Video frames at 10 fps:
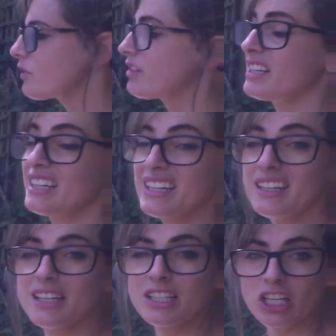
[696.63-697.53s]
really.
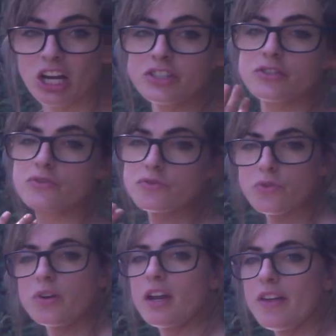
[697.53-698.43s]
Like, I just
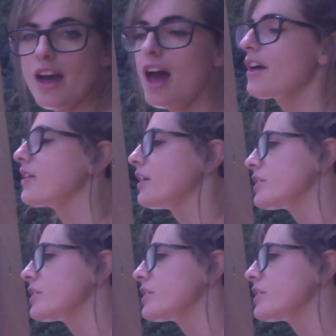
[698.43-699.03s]
draw it like that and then I